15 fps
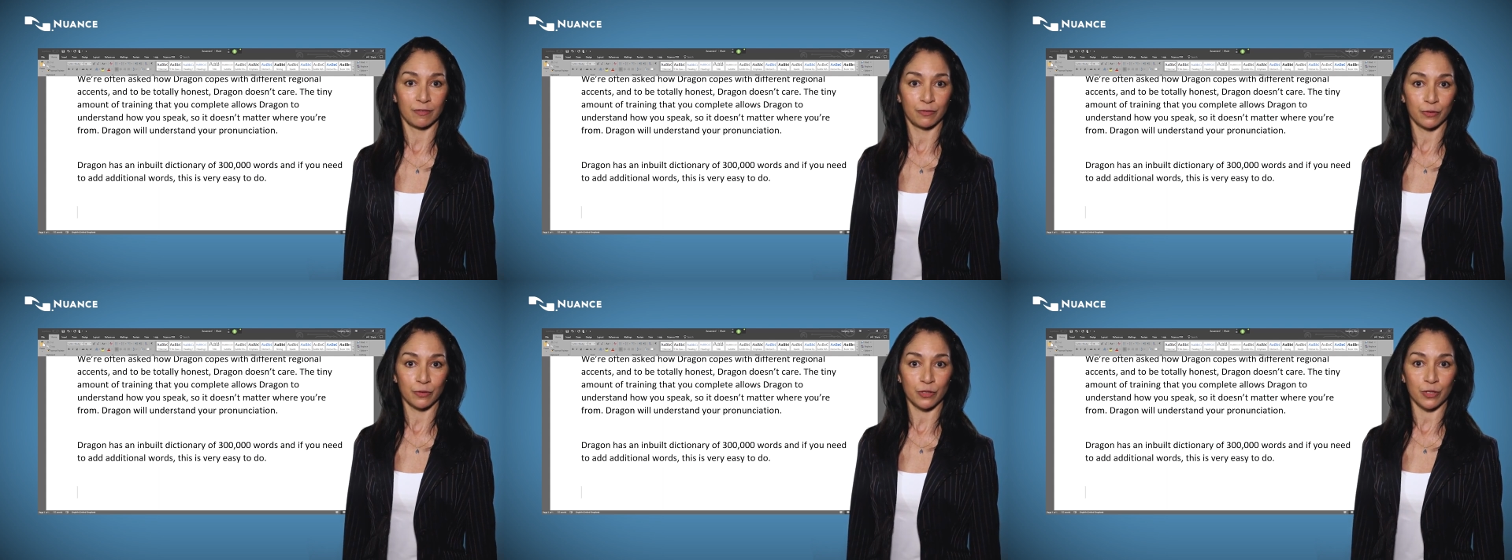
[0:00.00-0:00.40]

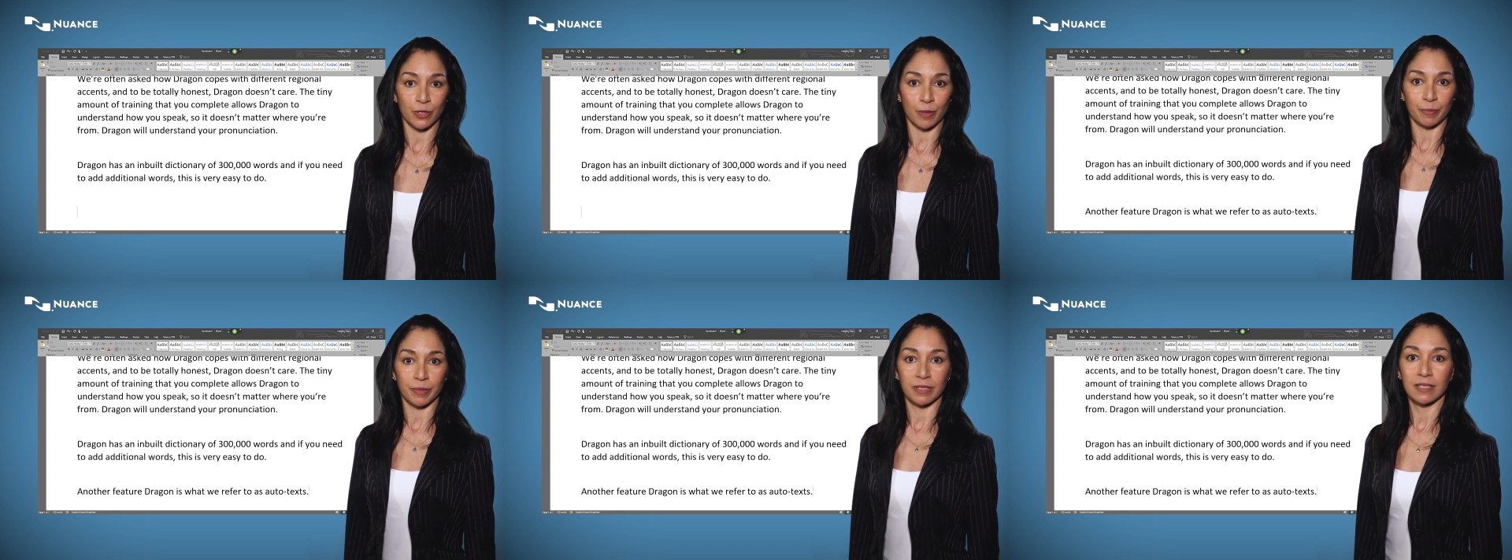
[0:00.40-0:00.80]
full
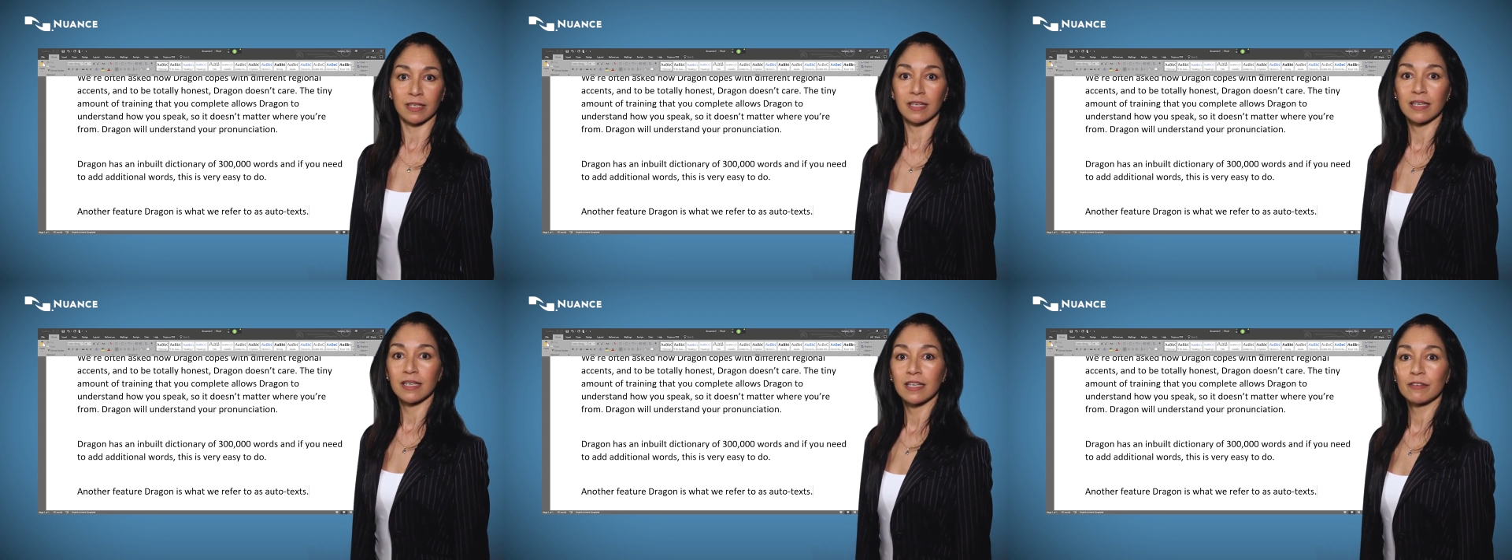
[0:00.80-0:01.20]
stop.
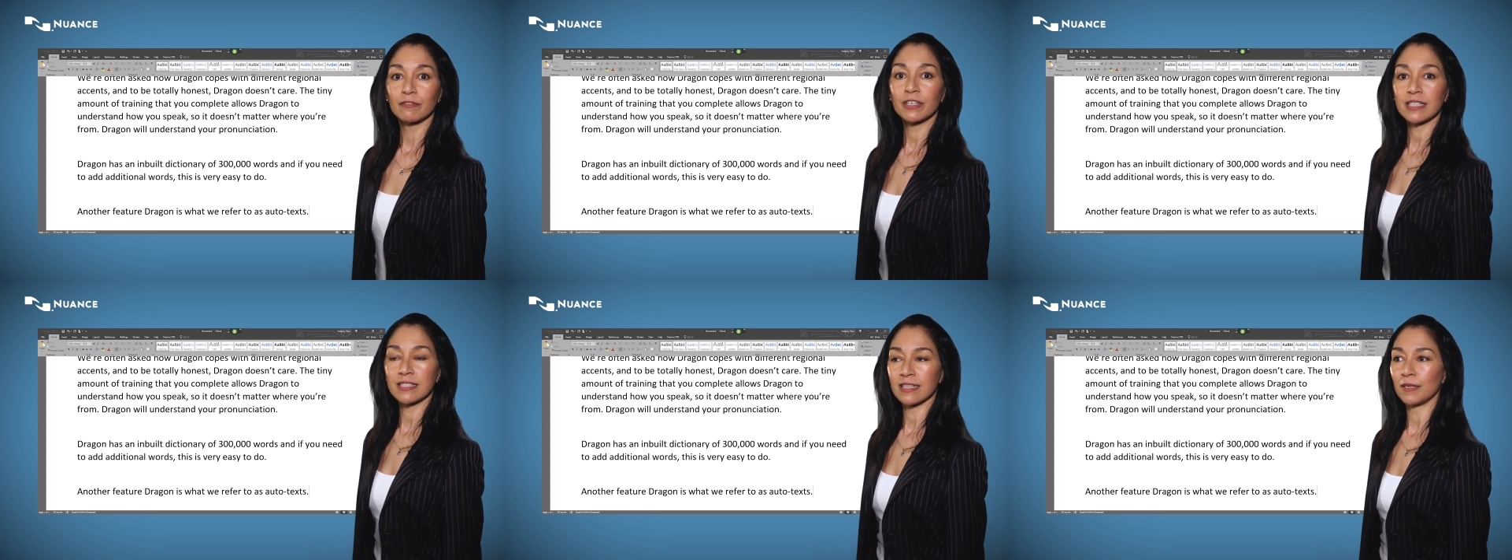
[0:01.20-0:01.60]

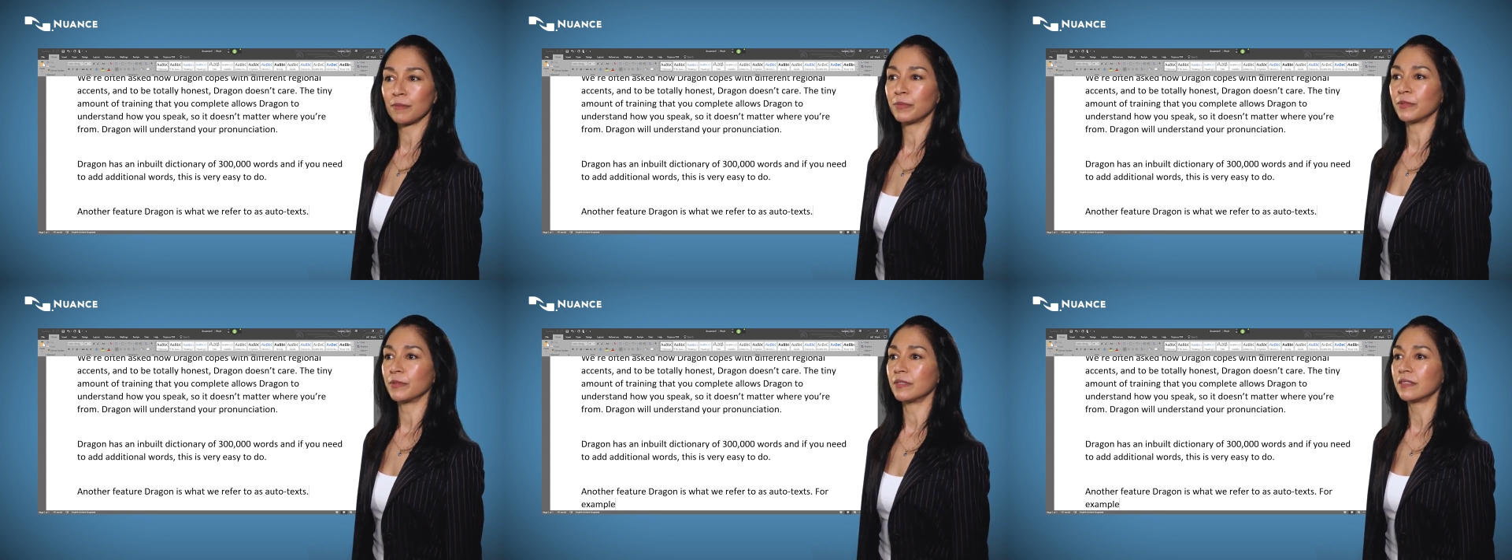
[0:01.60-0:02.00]
For
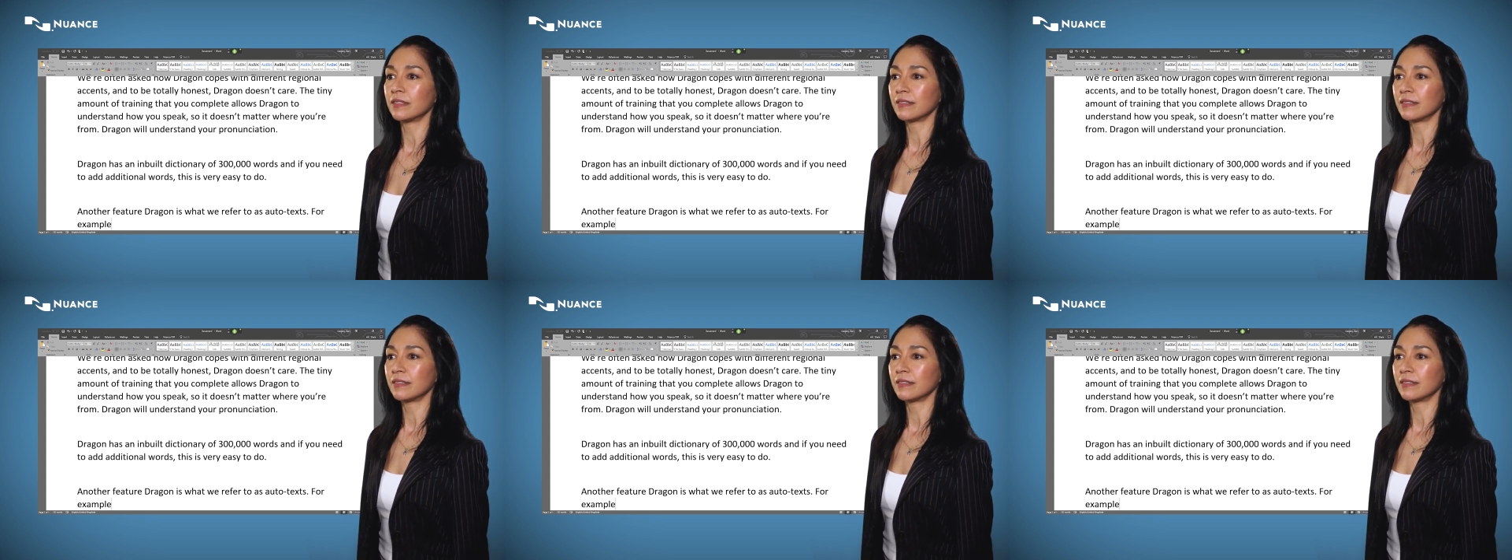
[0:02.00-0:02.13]
example,